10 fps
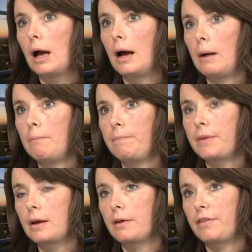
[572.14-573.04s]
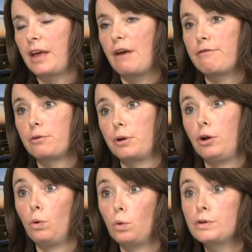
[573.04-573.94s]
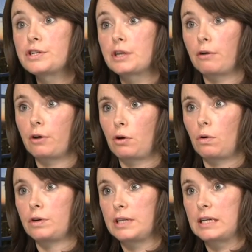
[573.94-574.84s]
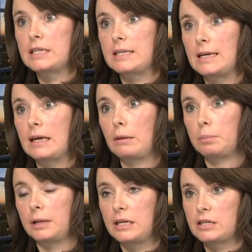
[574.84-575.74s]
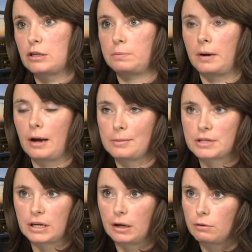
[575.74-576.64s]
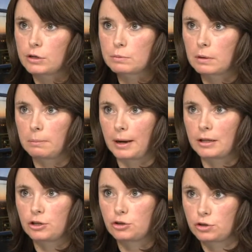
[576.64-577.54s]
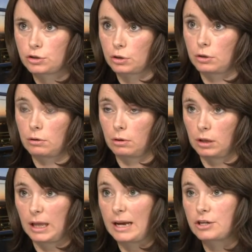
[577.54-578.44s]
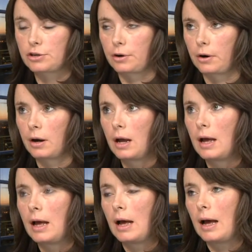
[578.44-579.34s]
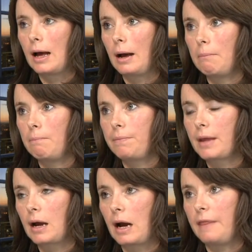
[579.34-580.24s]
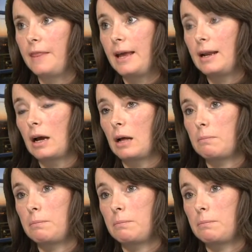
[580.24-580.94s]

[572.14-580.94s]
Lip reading: that everyone knows that a recording is taking place. There's perhaps an announcement by the tutor or the lecturer, and then